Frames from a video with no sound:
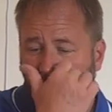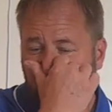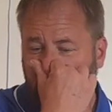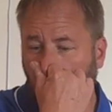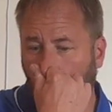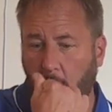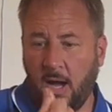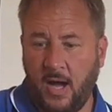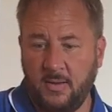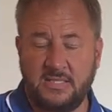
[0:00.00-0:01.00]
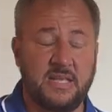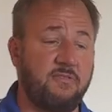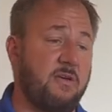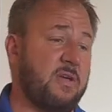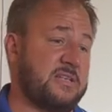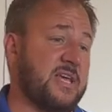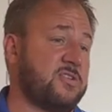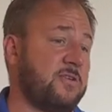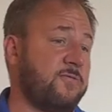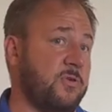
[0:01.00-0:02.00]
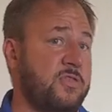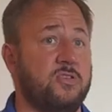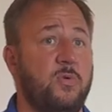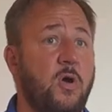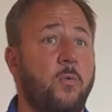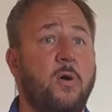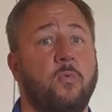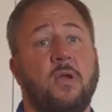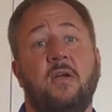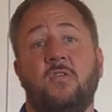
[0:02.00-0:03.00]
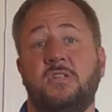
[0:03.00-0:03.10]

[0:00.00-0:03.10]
So instead of giving attention for things we don't want, we're gonna give her